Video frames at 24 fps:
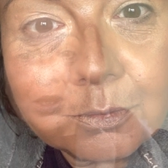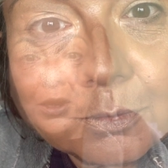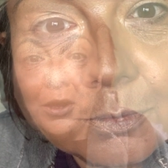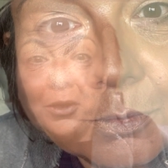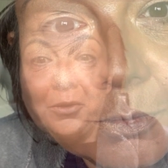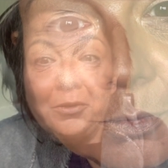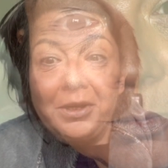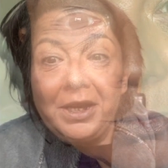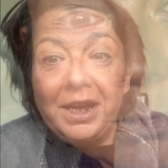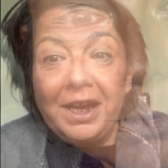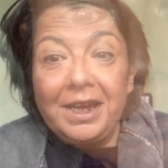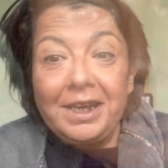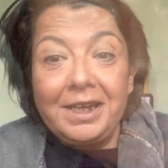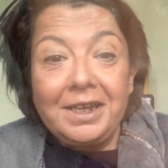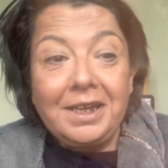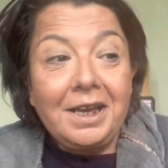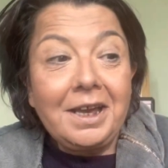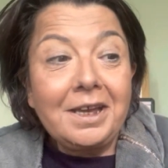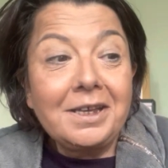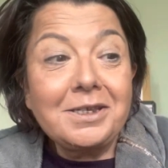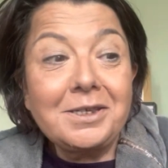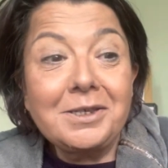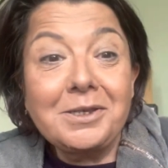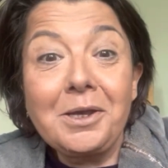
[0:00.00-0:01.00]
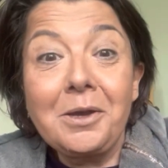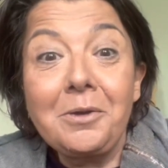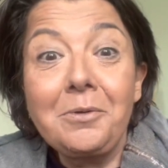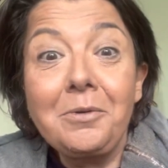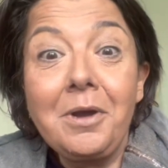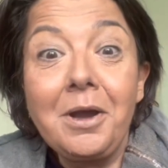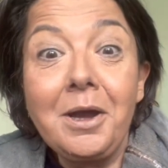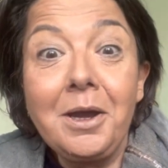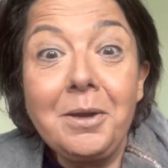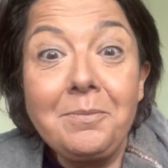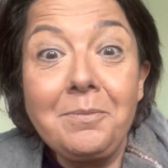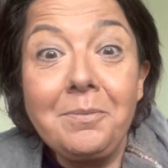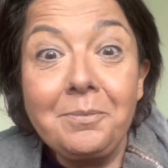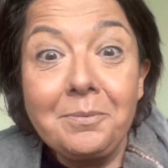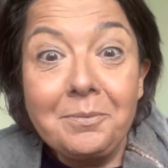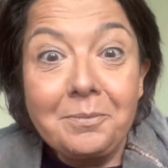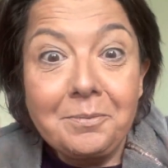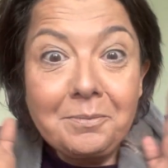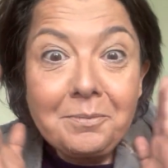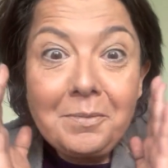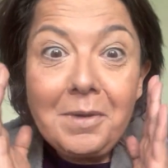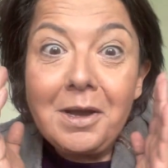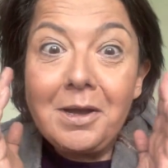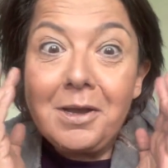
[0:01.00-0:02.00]
Okay, so
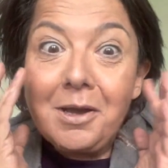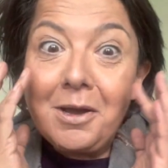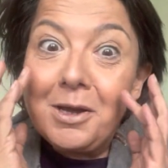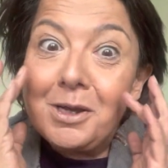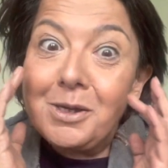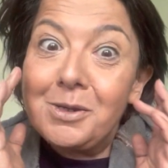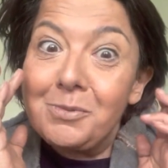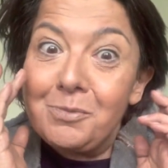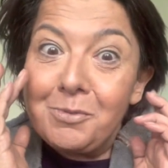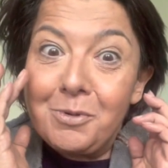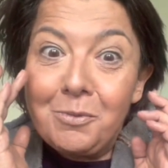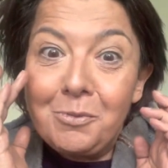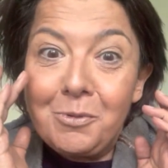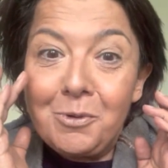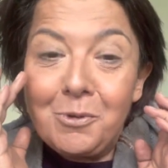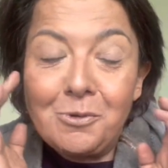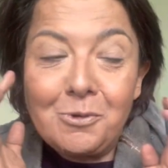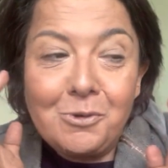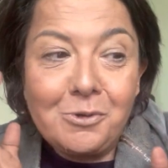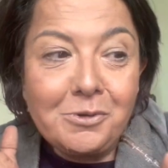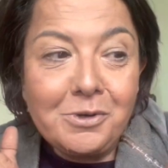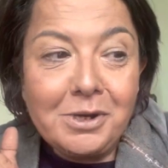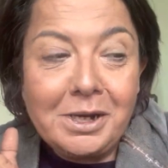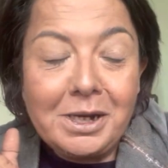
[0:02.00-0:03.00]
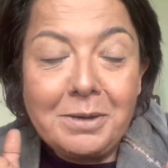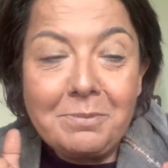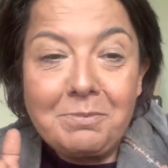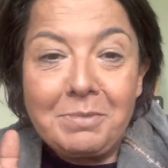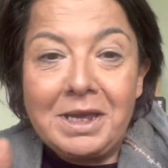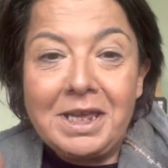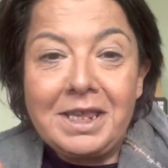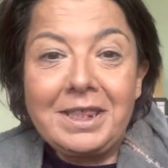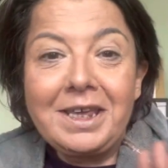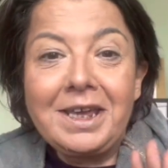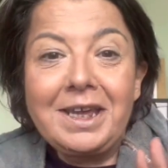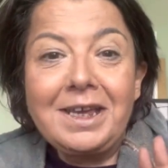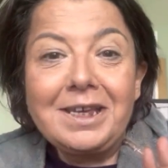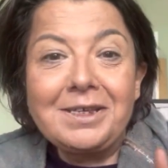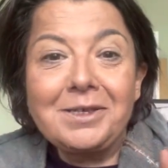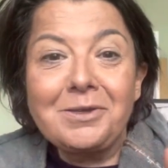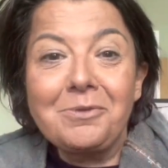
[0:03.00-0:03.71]
my eyes were watering a bit there,